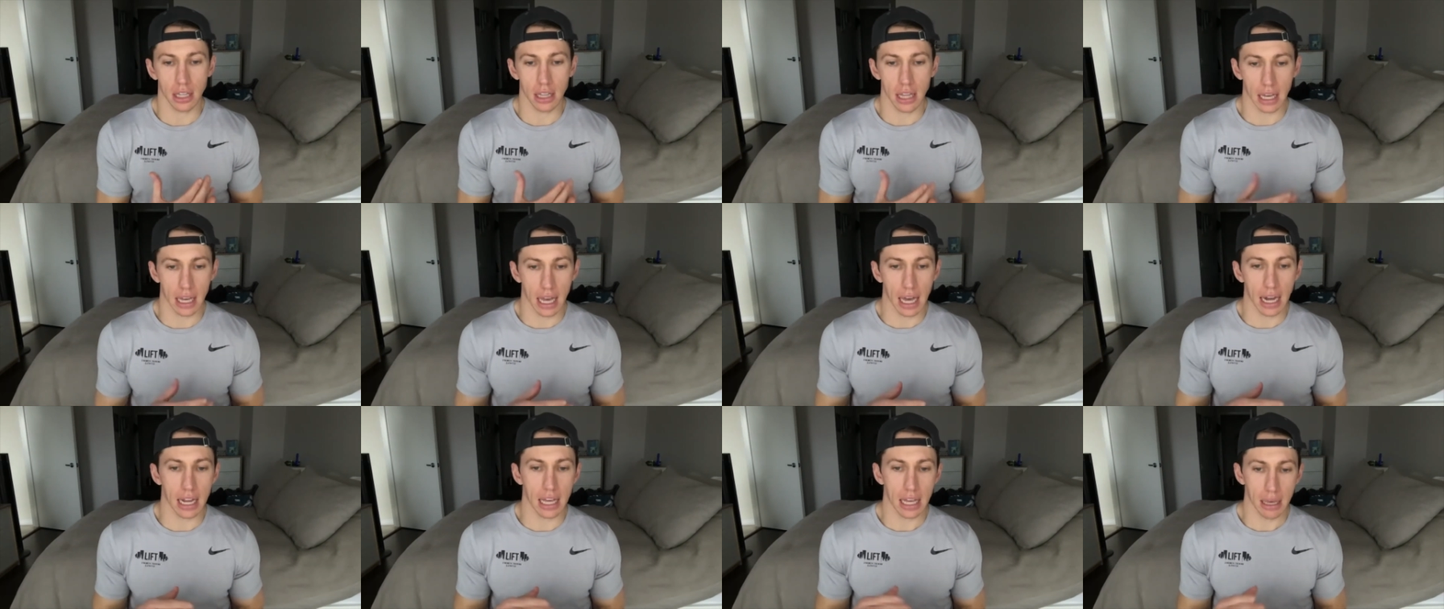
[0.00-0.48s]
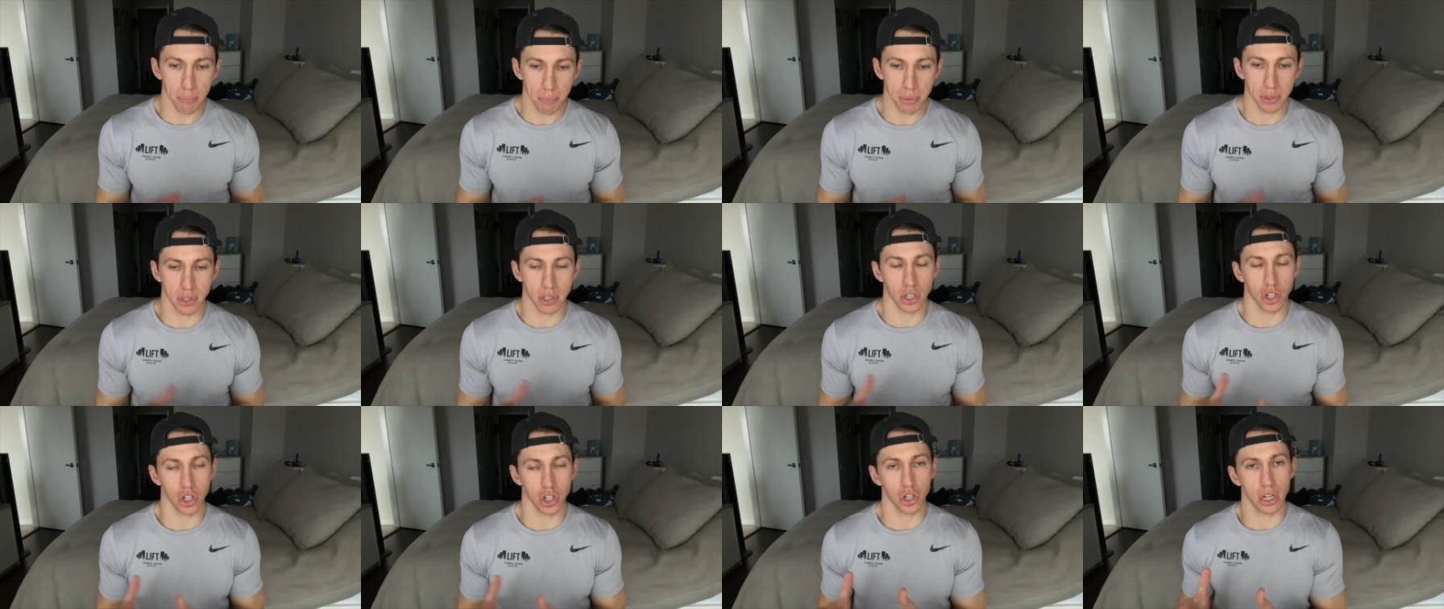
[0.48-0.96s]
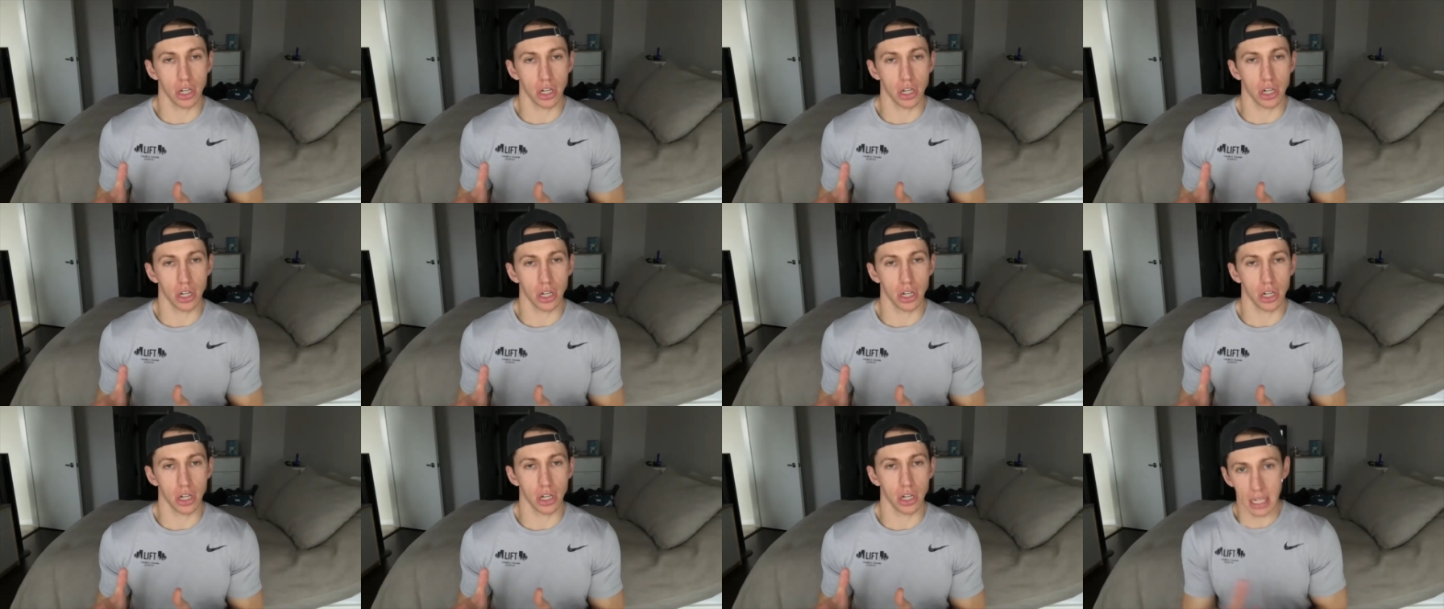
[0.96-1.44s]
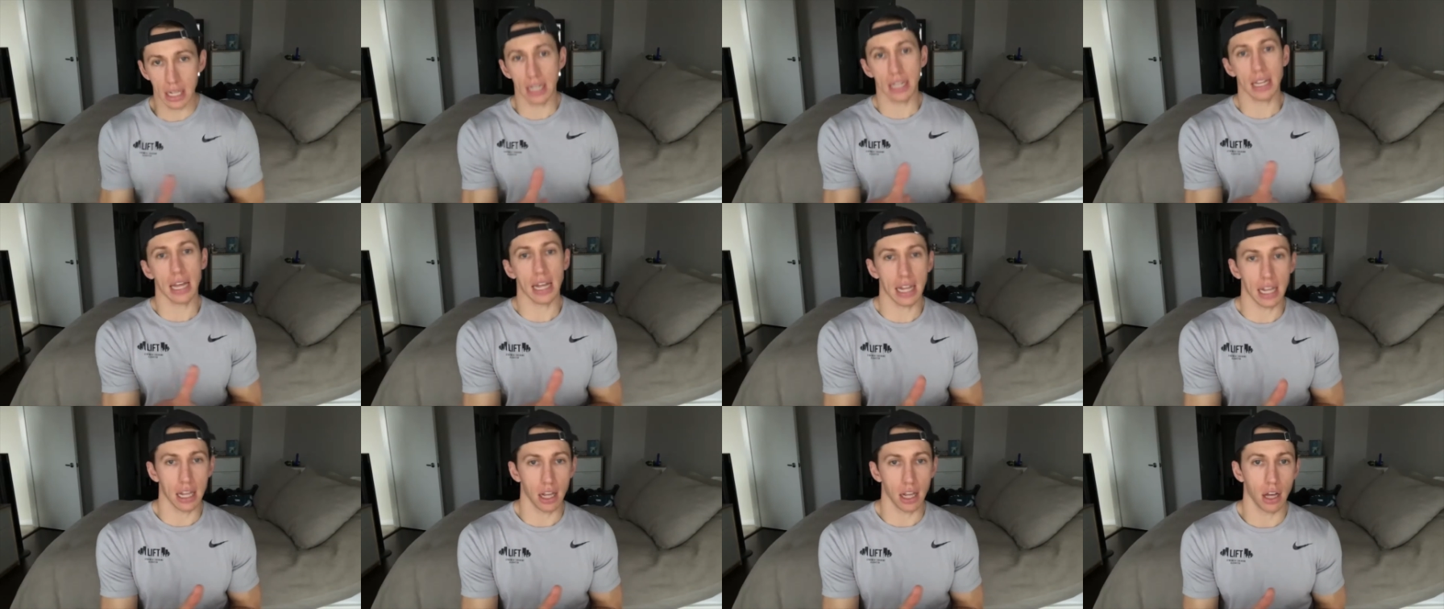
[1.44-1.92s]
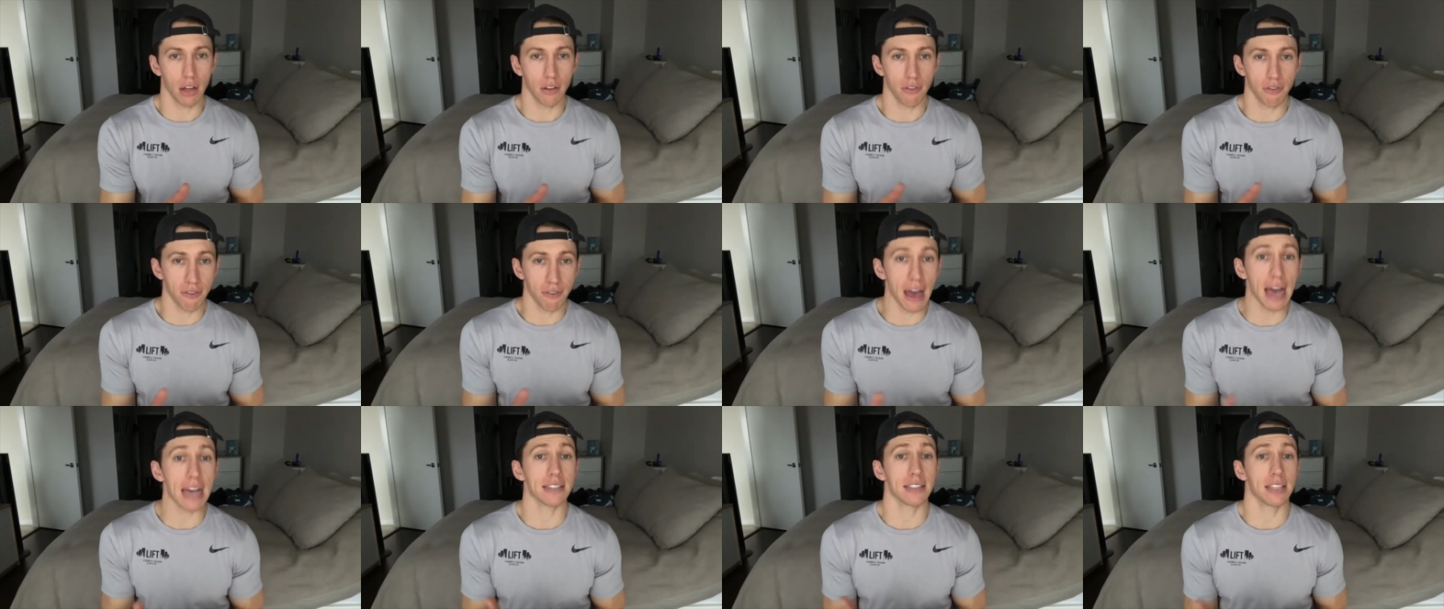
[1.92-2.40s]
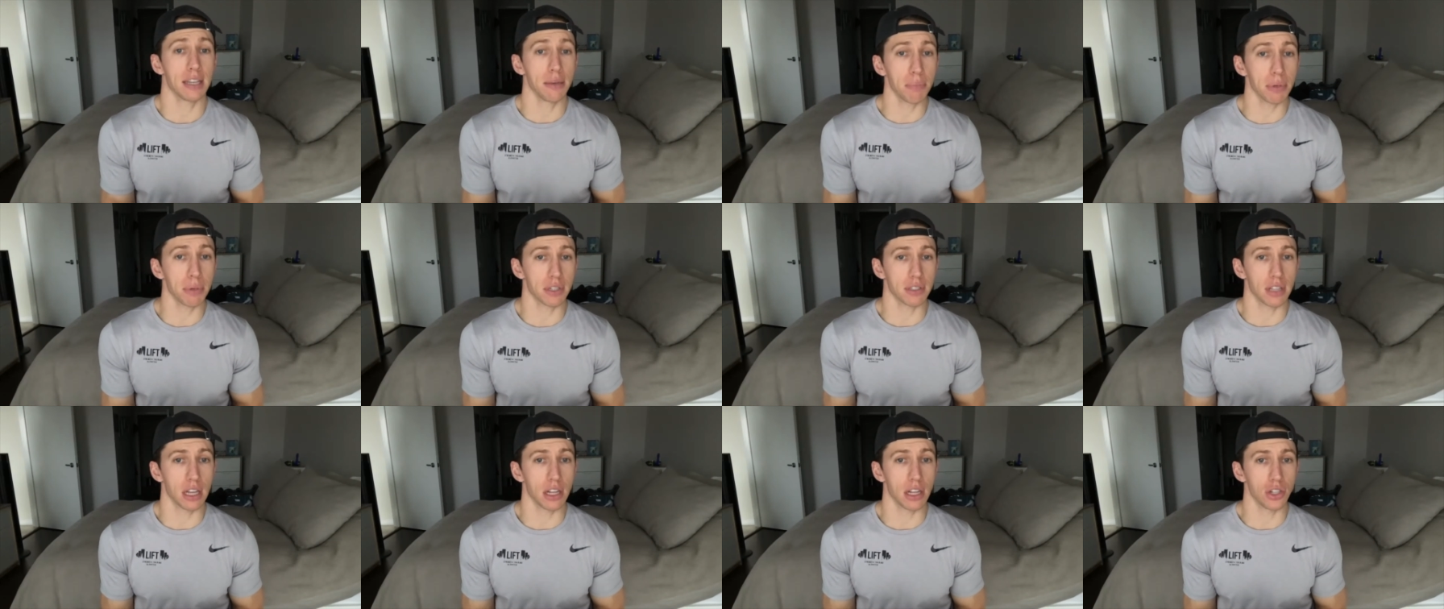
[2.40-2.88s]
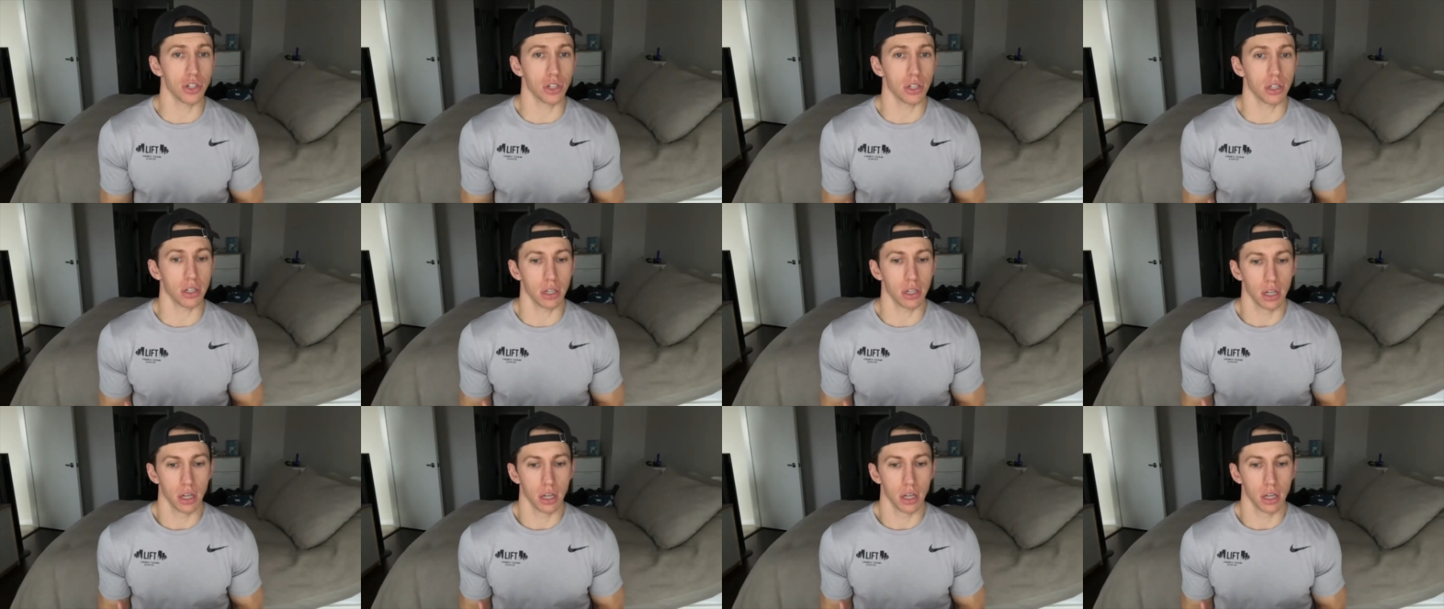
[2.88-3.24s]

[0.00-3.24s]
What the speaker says: that kind of hip positioning that we get into that fast hip extension